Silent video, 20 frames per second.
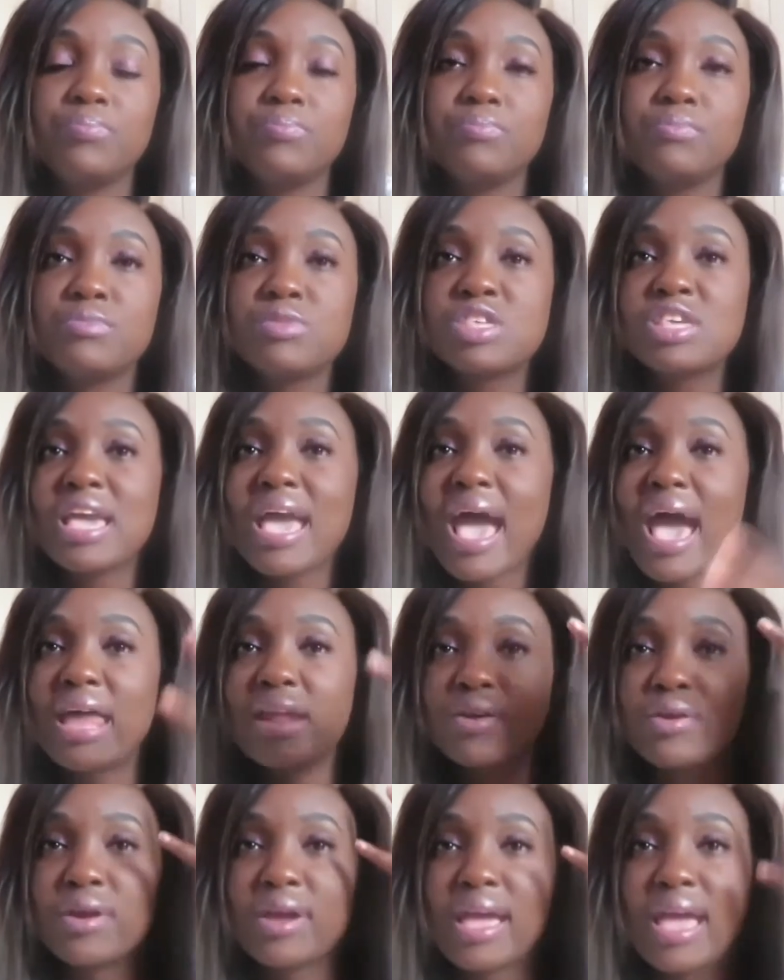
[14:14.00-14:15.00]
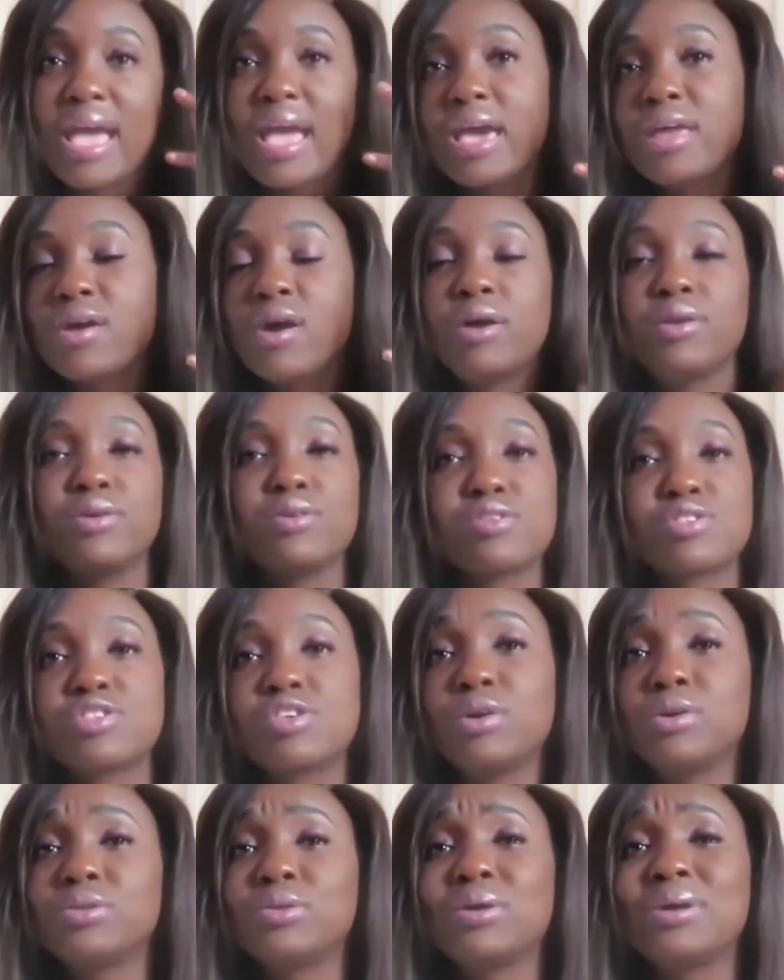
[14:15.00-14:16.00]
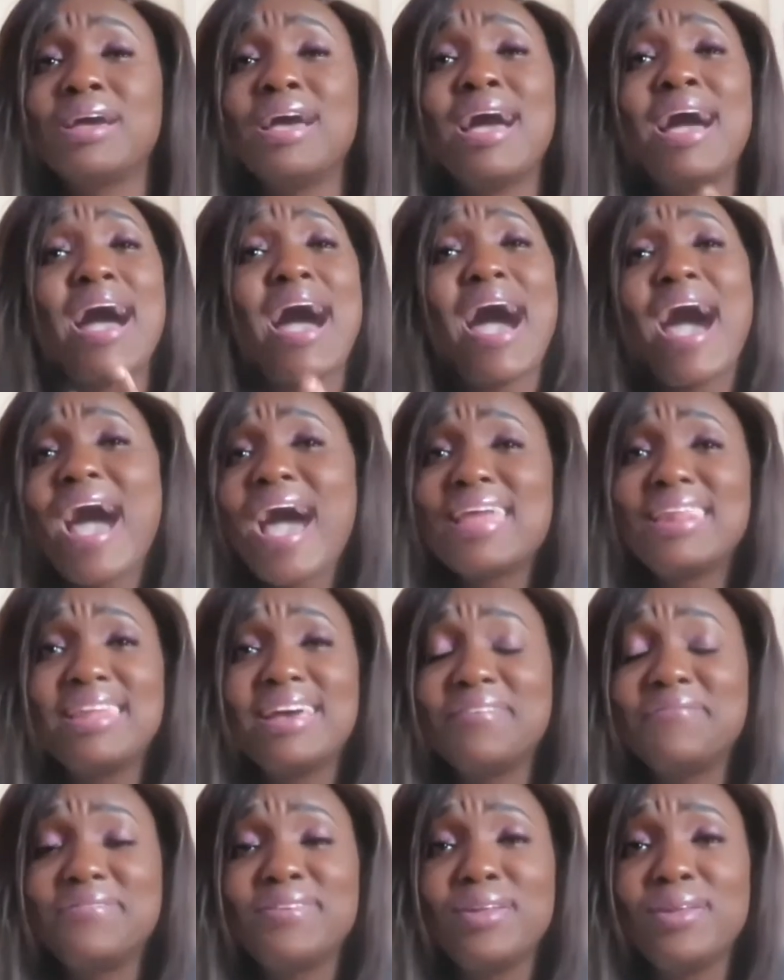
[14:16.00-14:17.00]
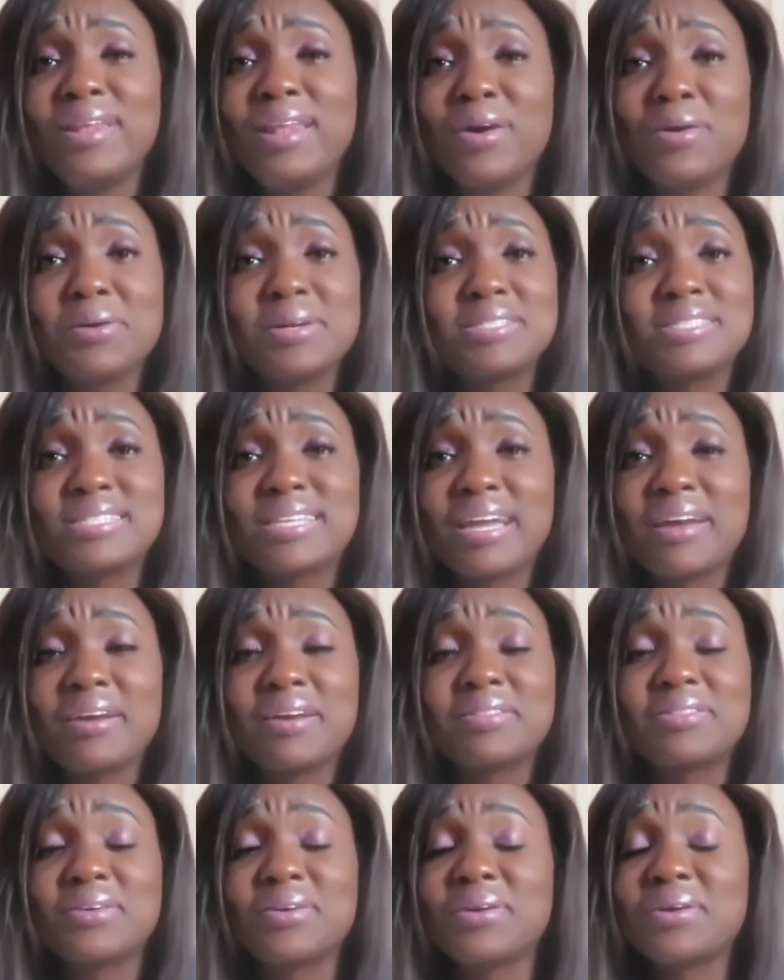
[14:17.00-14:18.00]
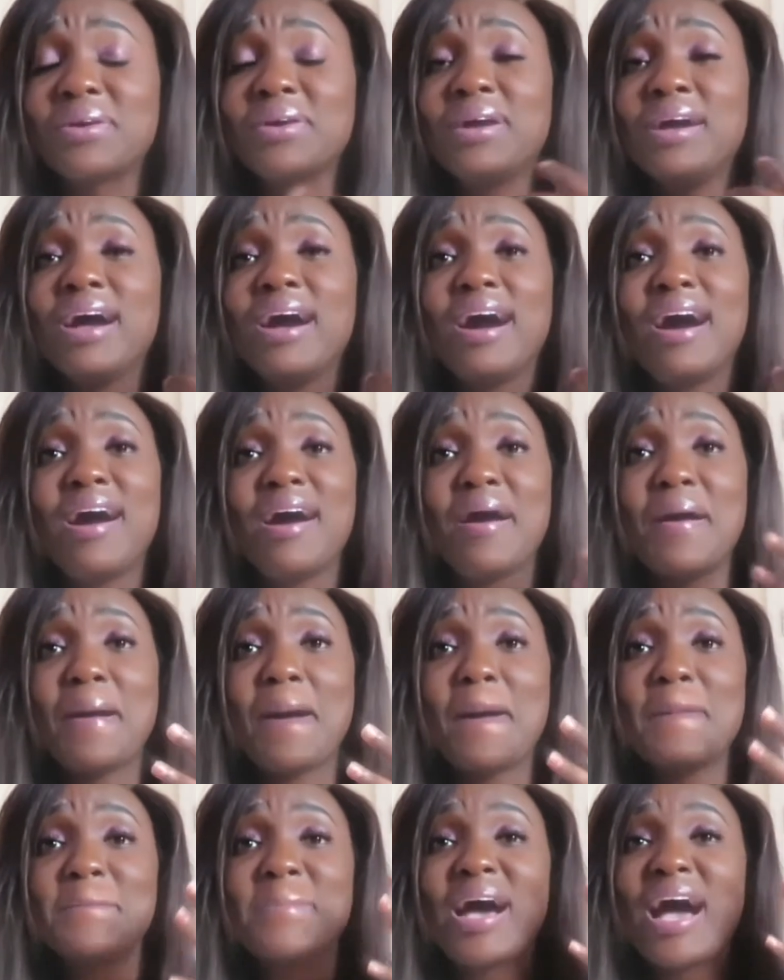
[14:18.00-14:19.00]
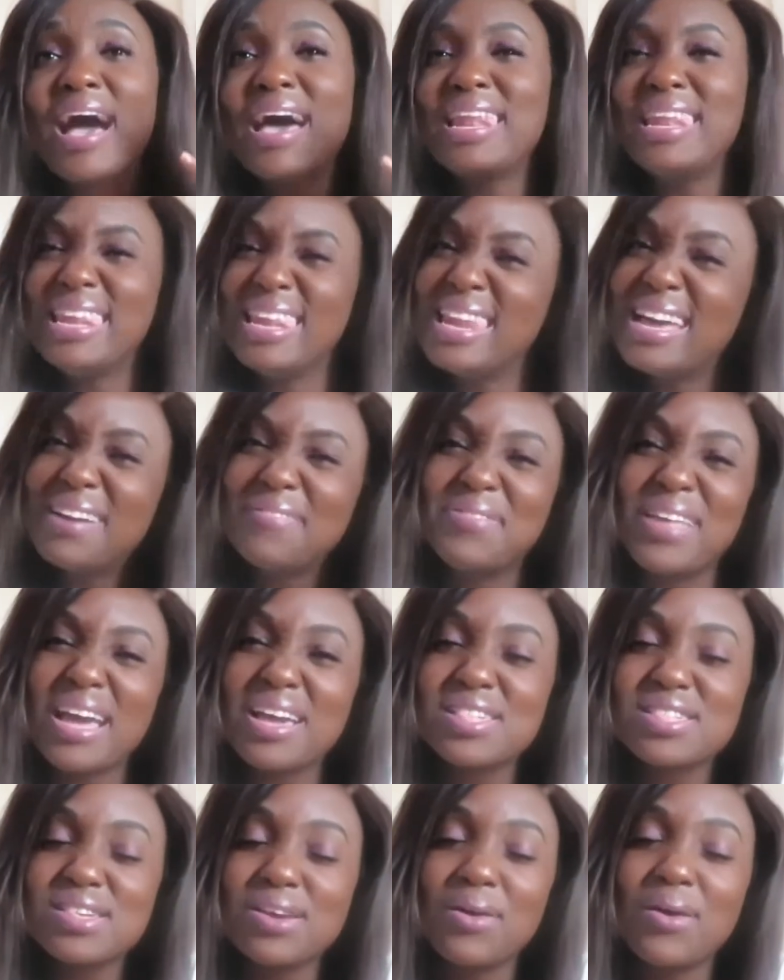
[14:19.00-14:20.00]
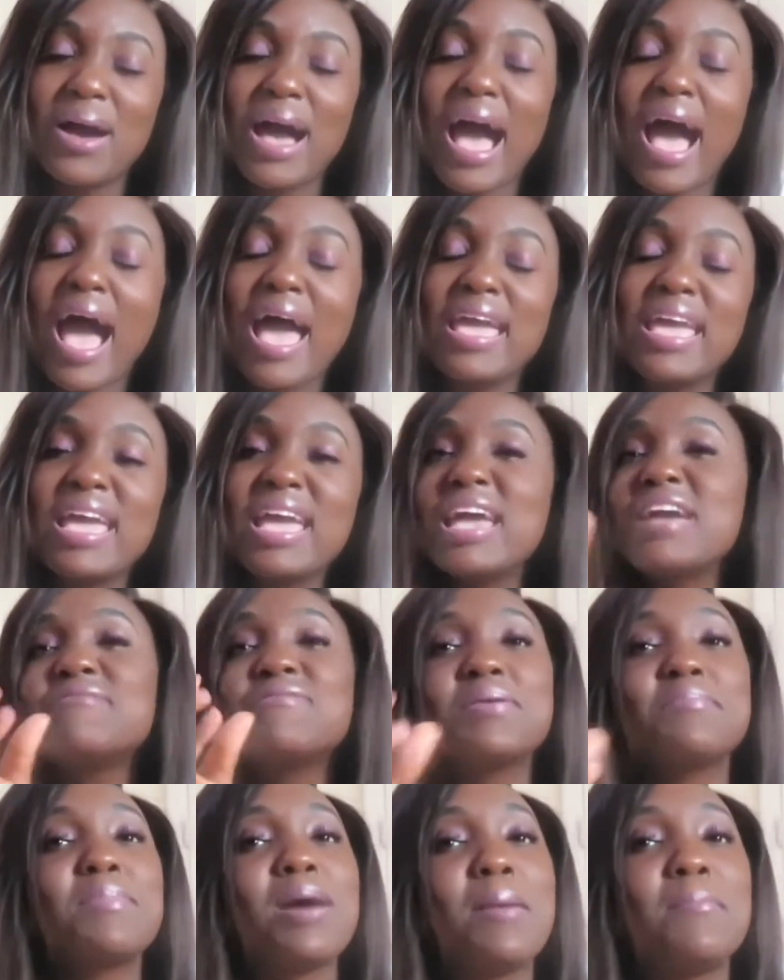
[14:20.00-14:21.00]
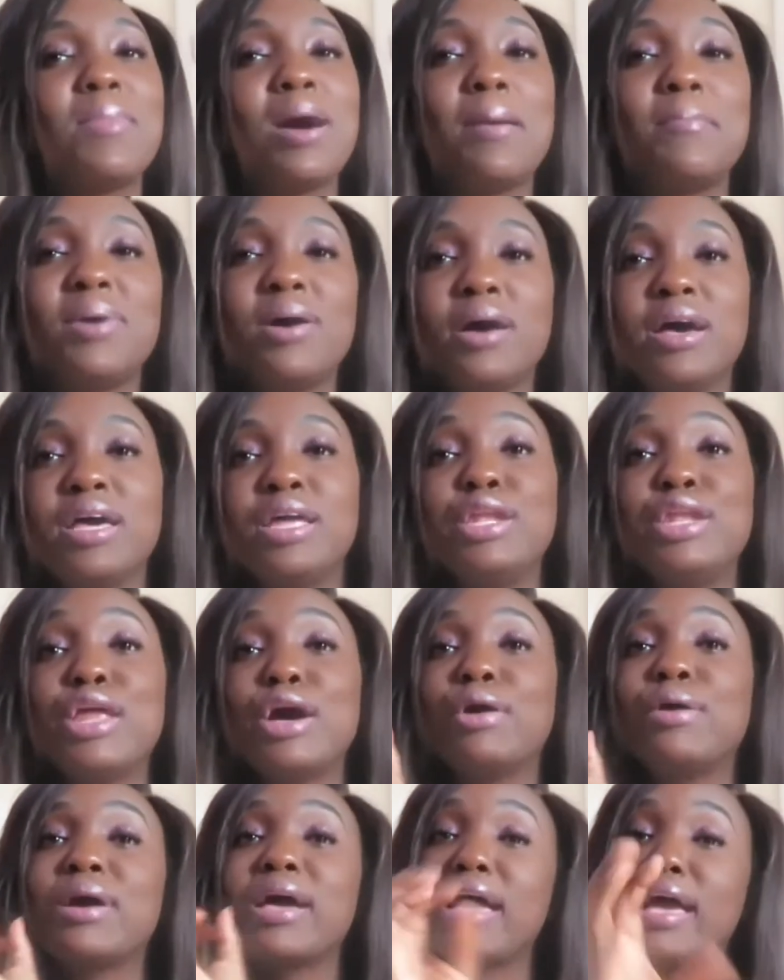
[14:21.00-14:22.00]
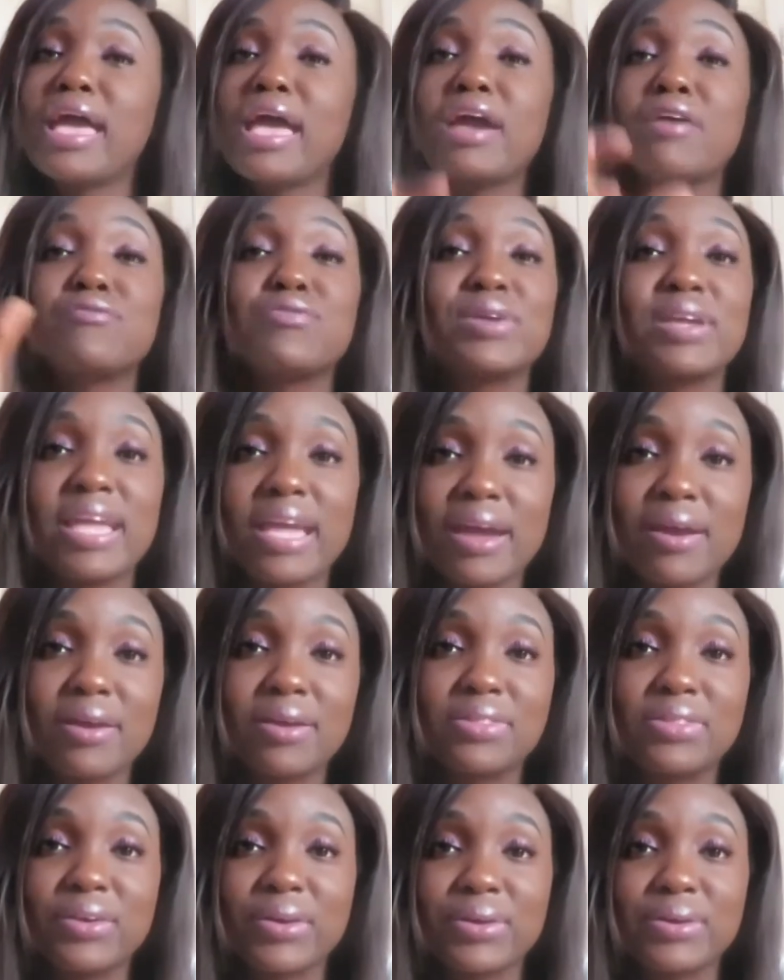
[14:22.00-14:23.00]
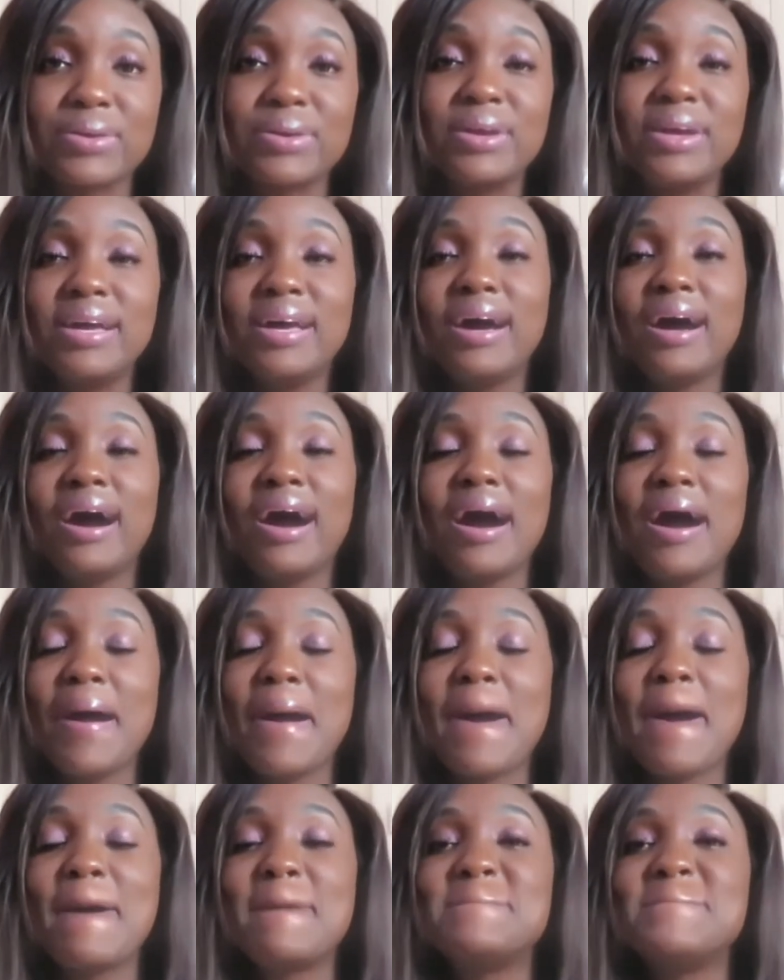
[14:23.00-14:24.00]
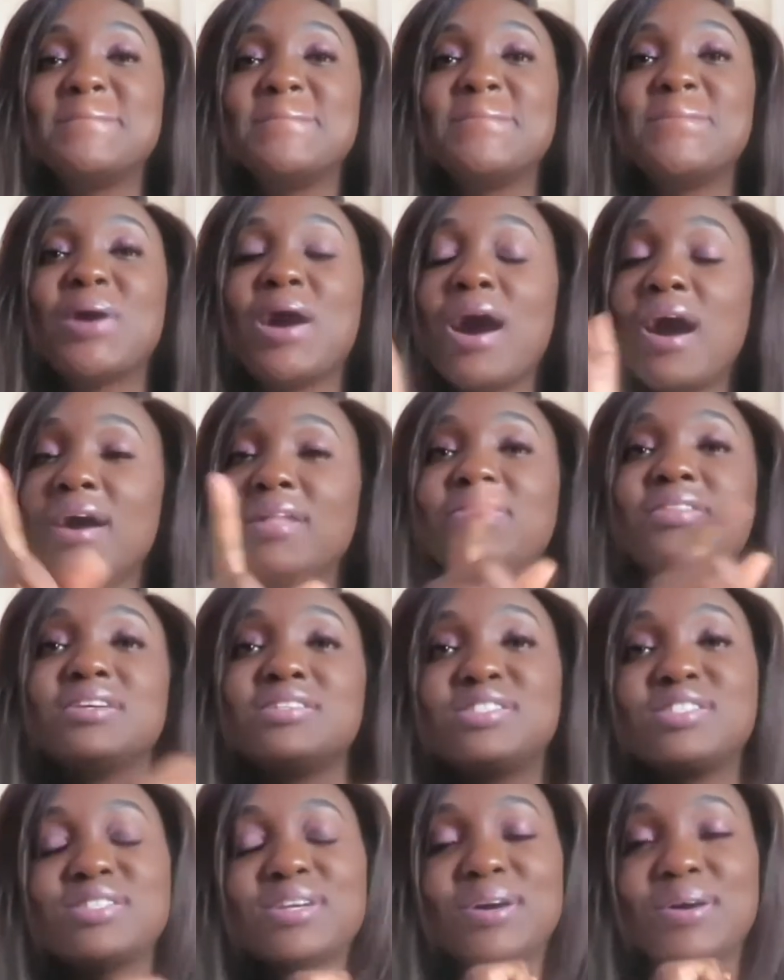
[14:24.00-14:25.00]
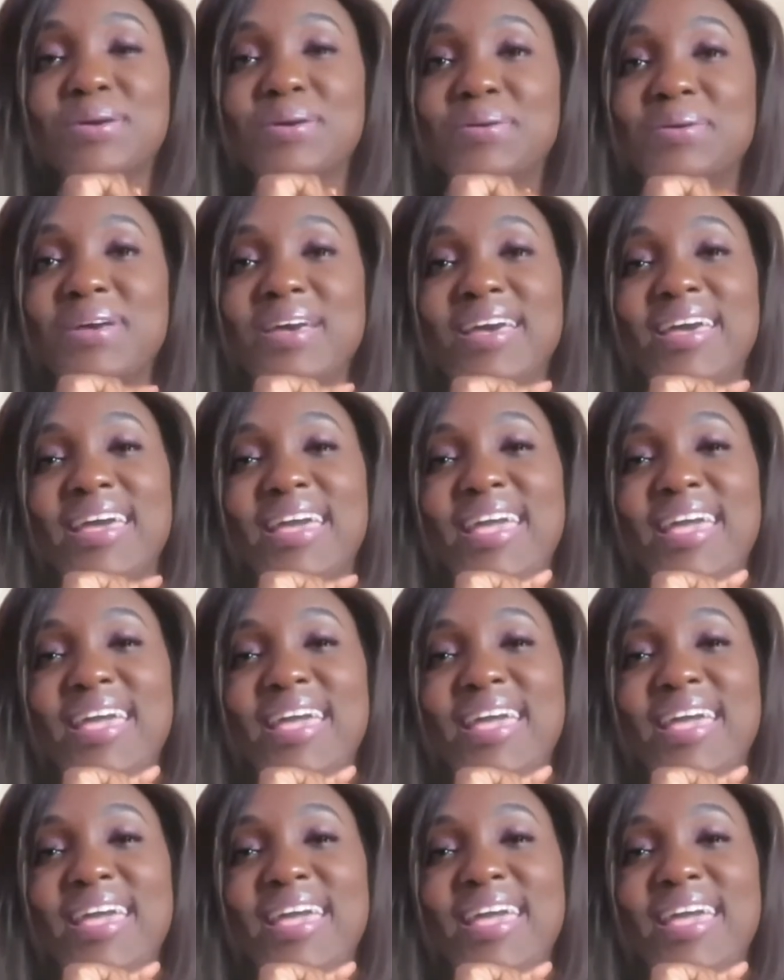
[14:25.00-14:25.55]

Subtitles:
She had her head on her shoulder. I love Laura's character. I love that show. Even my mama know every character on this show.